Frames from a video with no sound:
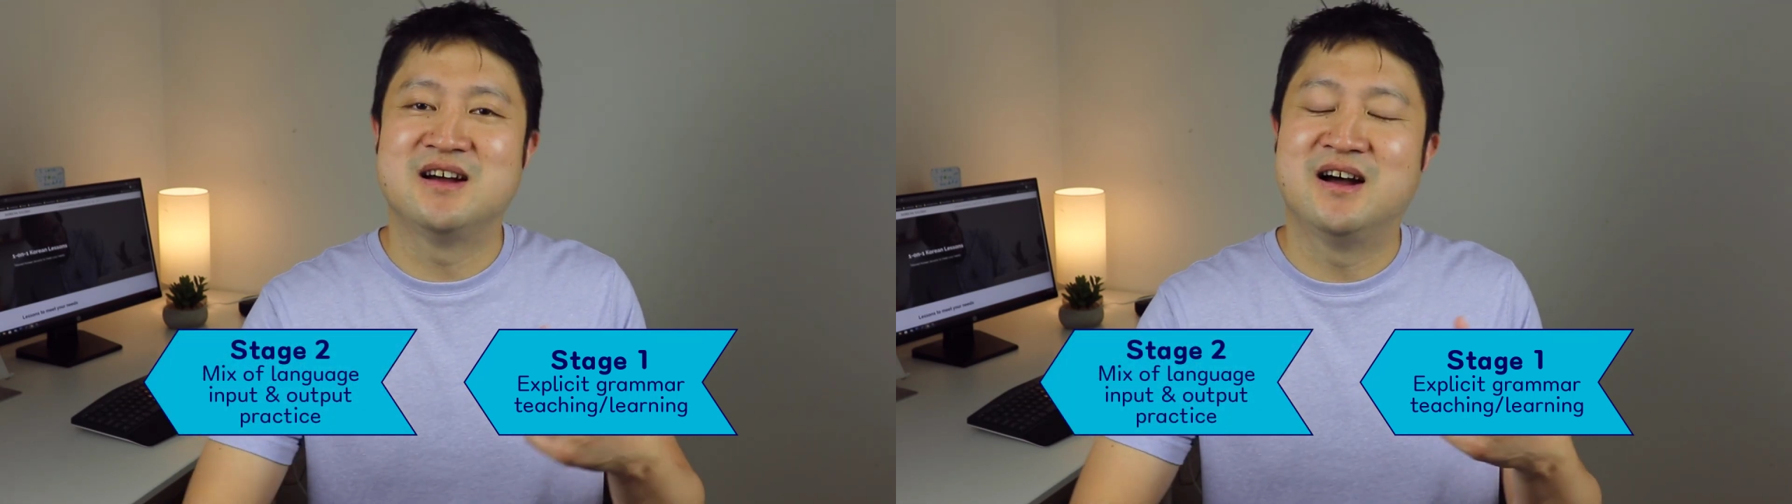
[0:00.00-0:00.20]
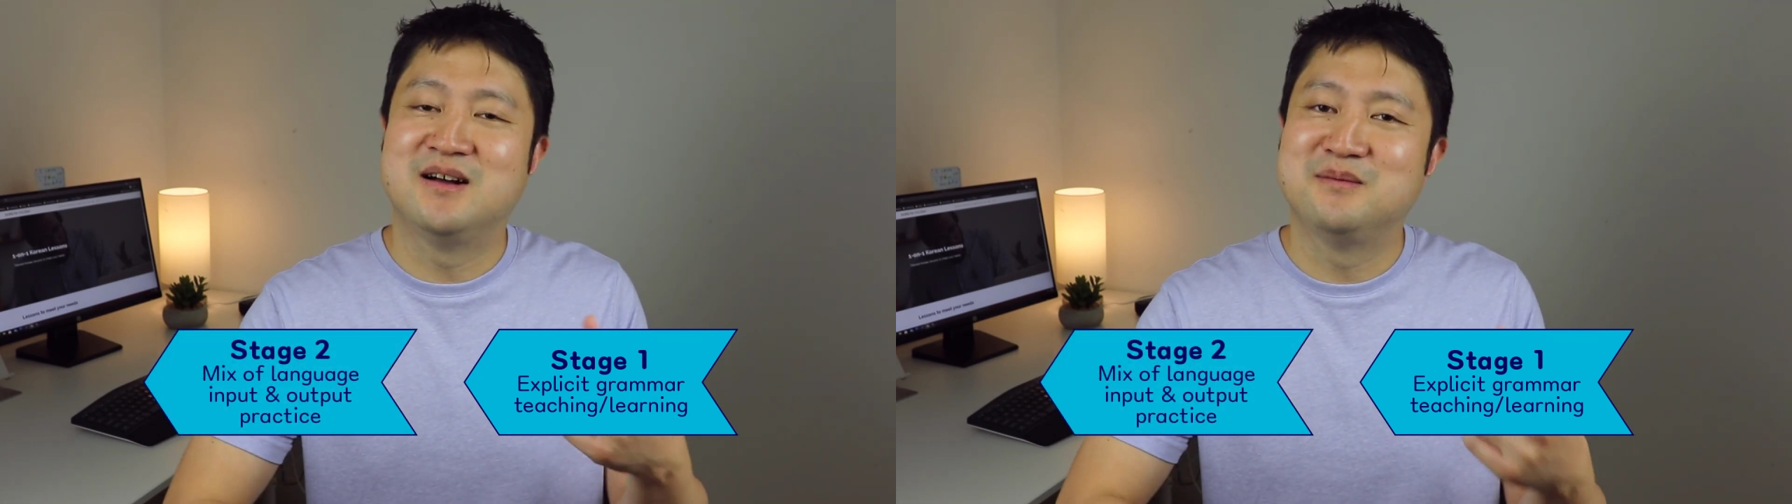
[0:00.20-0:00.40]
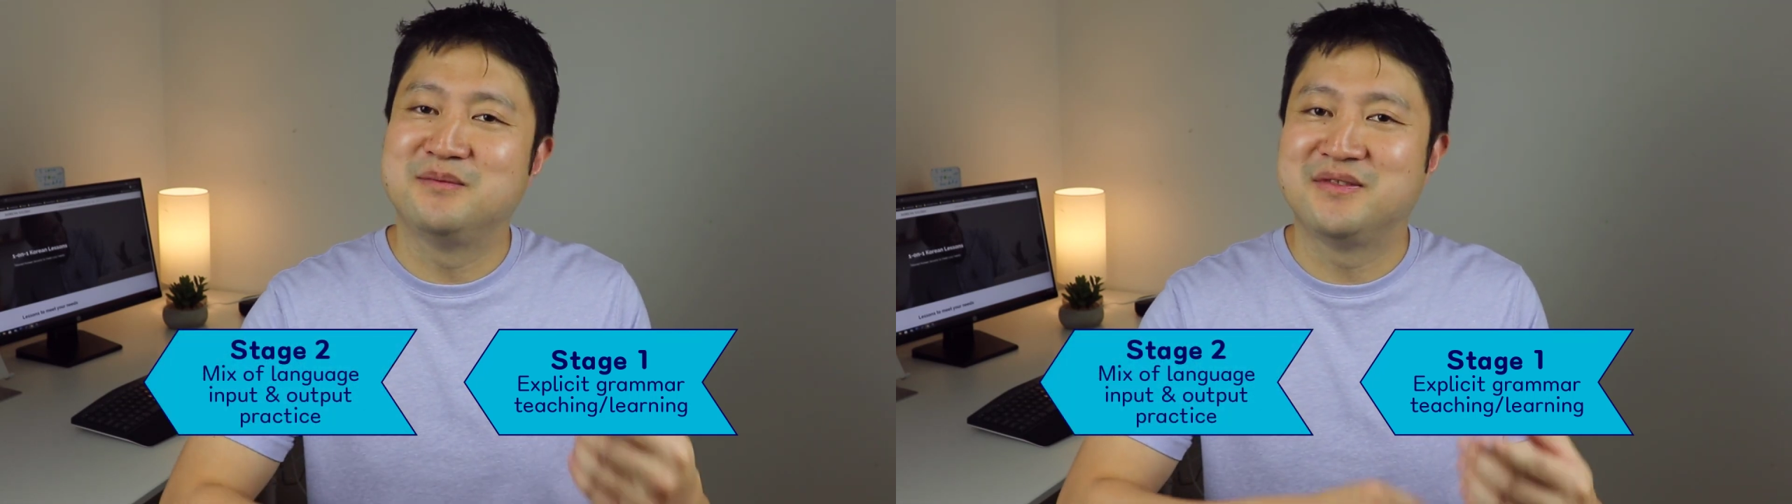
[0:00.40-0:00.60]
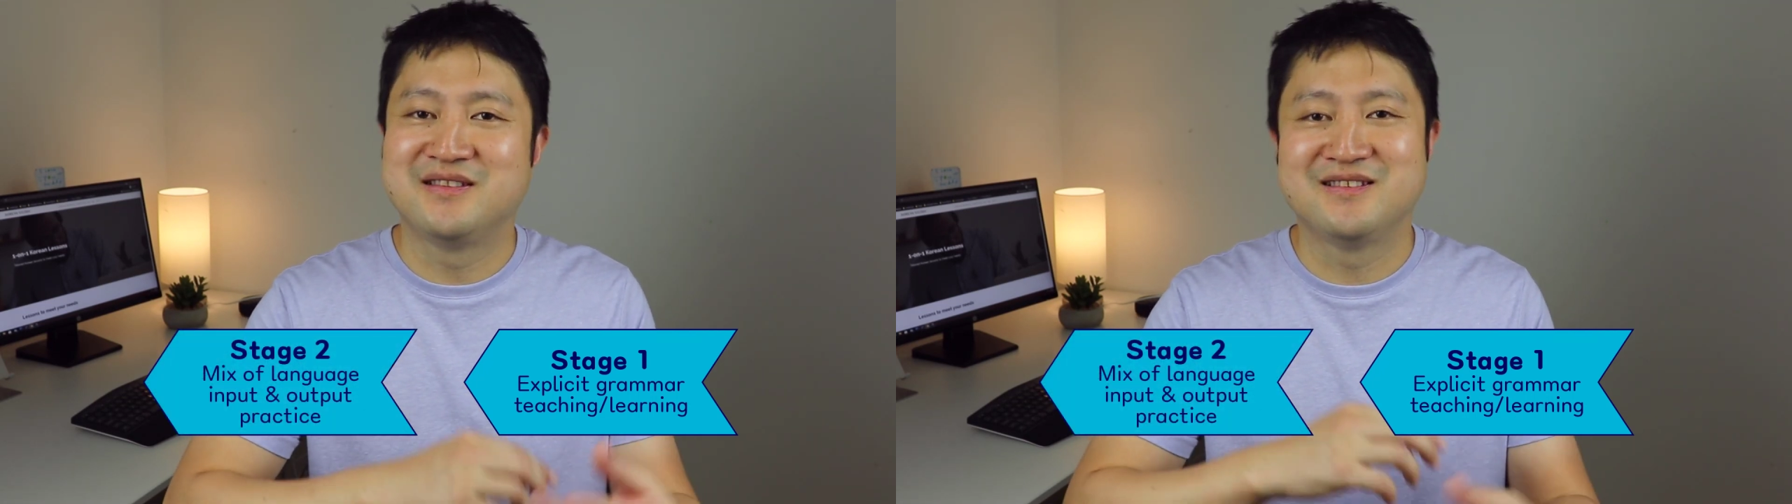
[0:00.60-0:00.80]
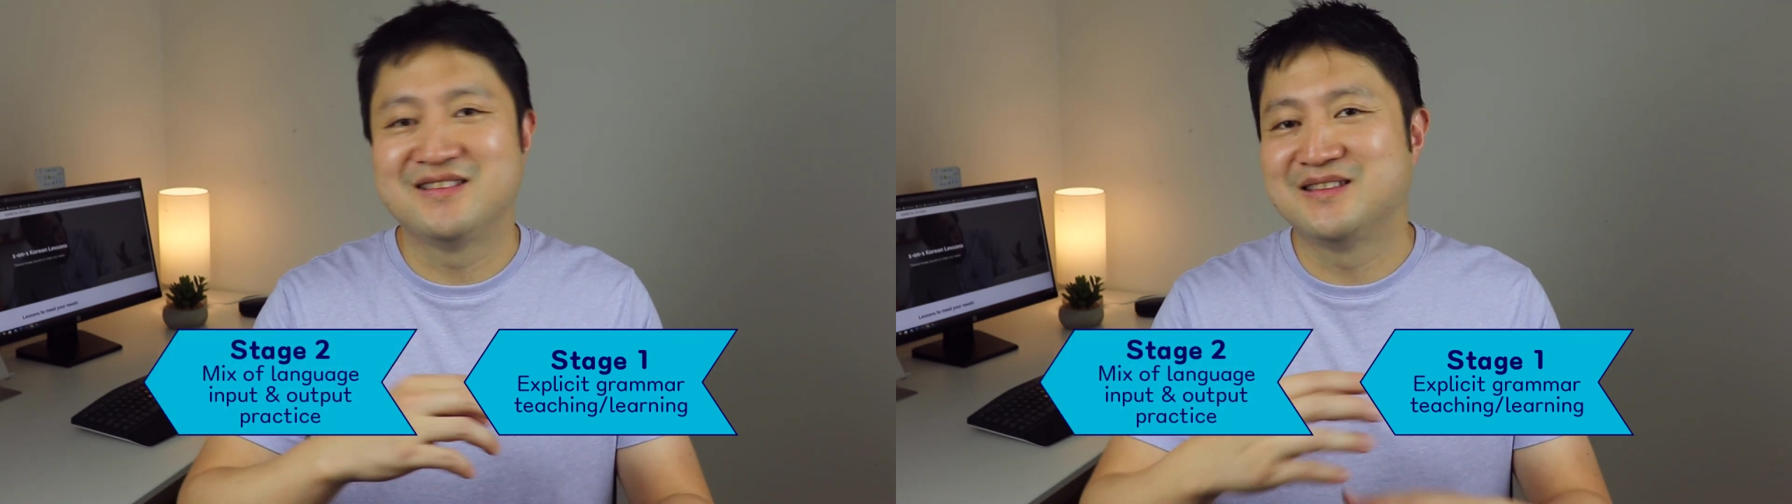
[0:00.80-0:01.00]

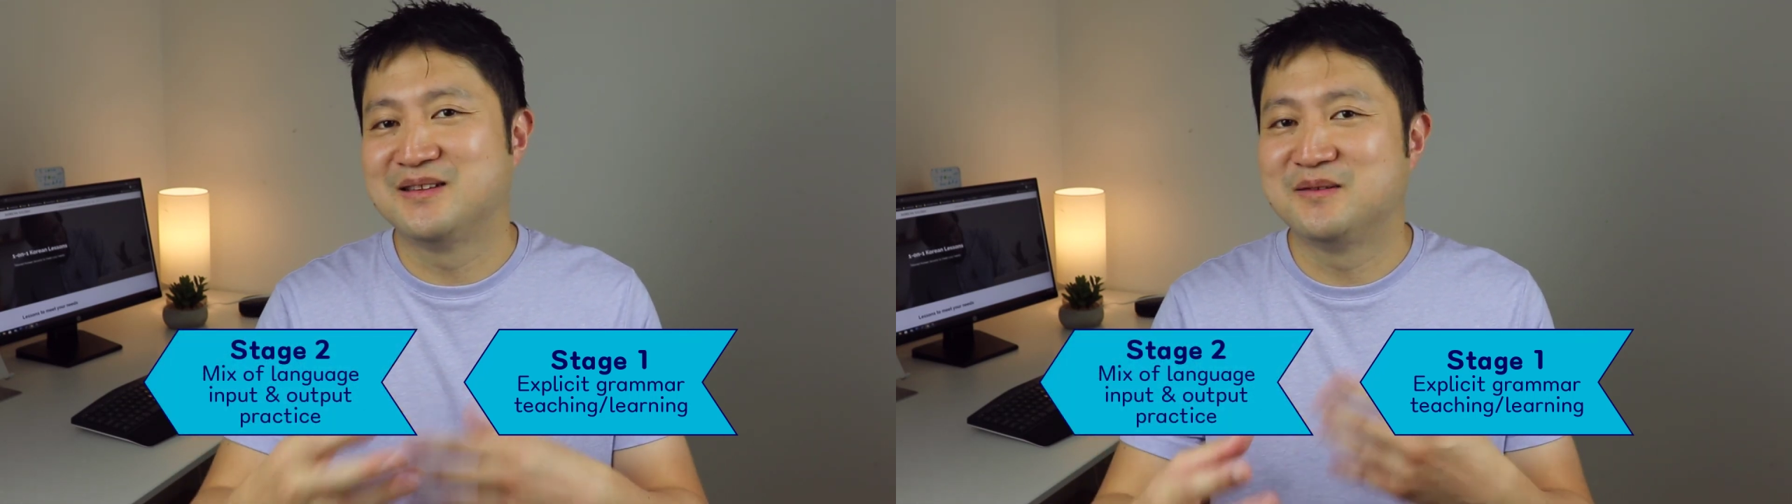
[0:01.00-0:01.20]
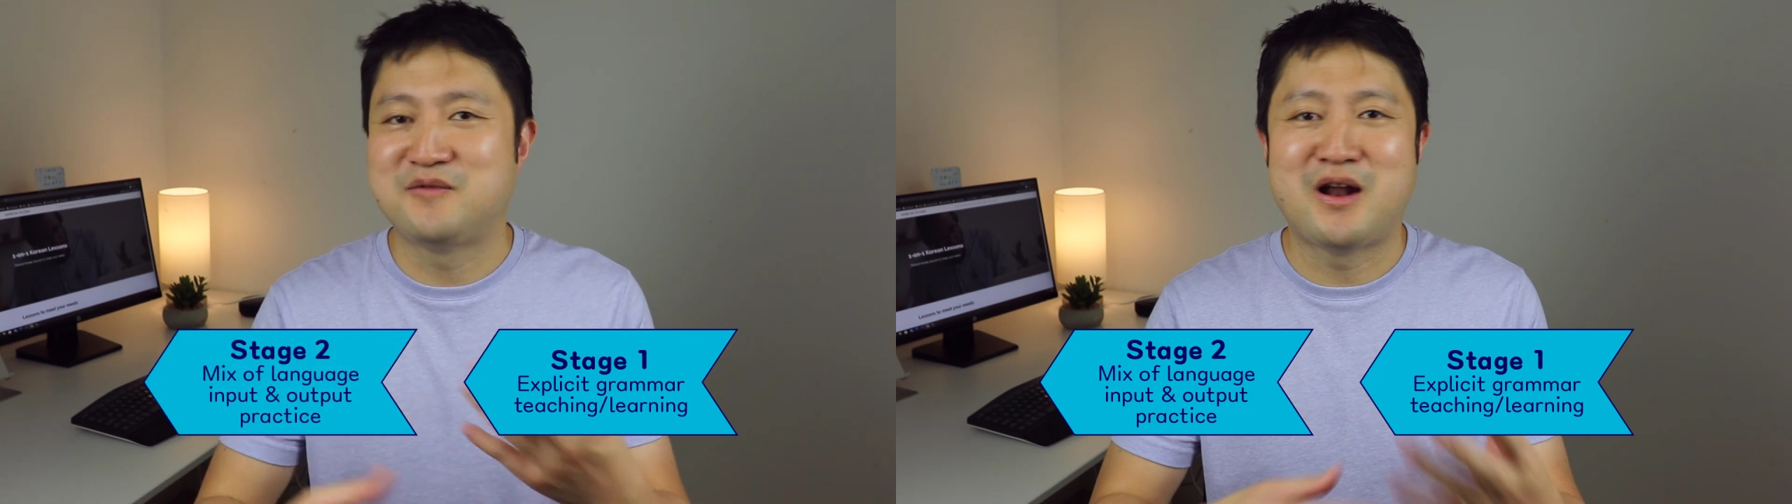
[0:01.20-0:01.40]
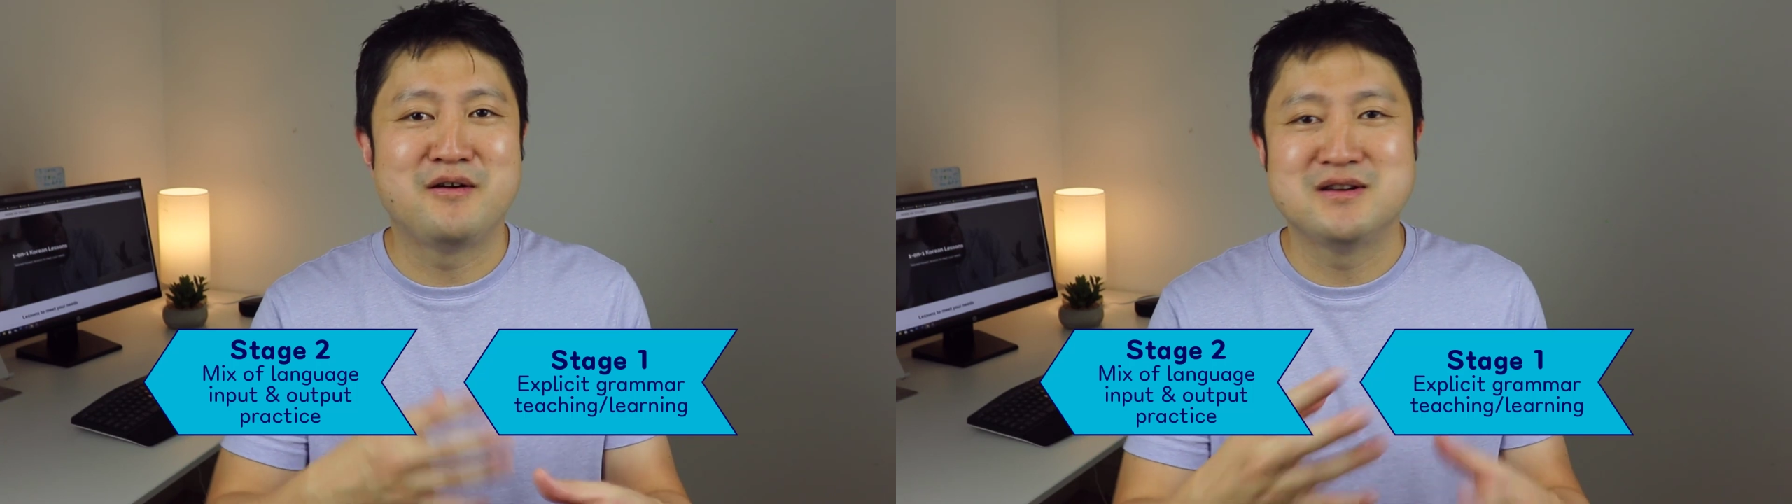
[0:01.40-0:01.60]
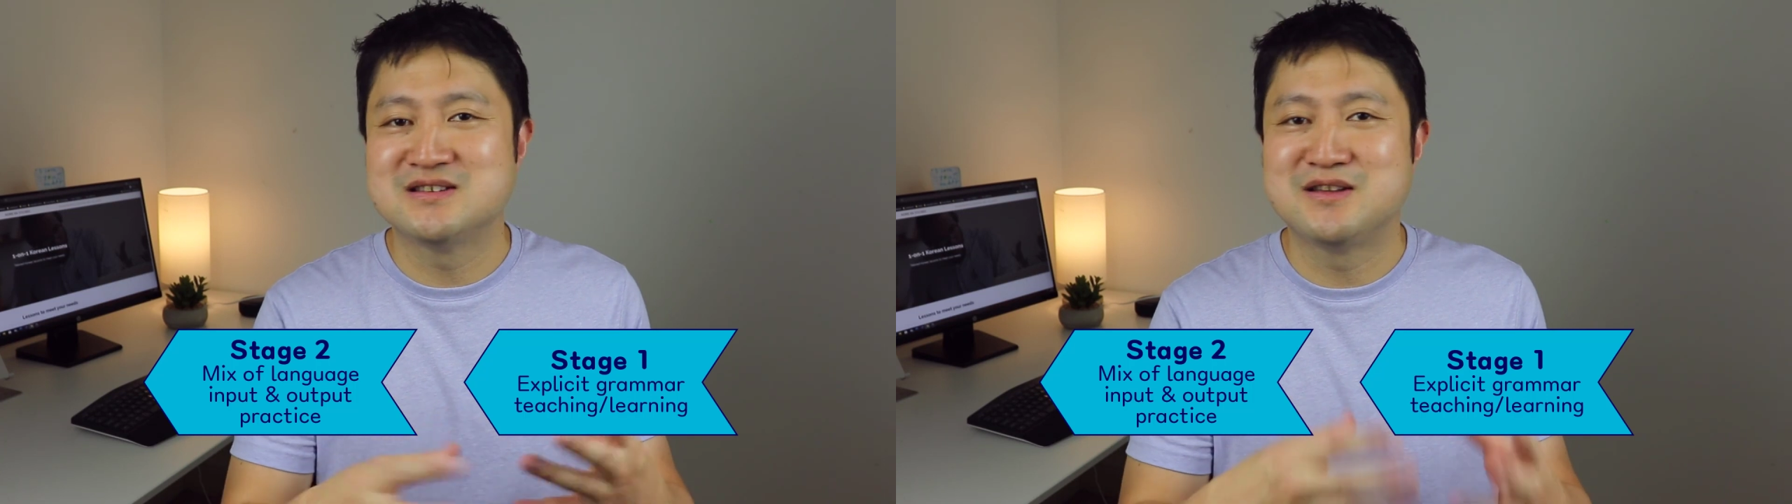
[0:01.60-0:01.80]
various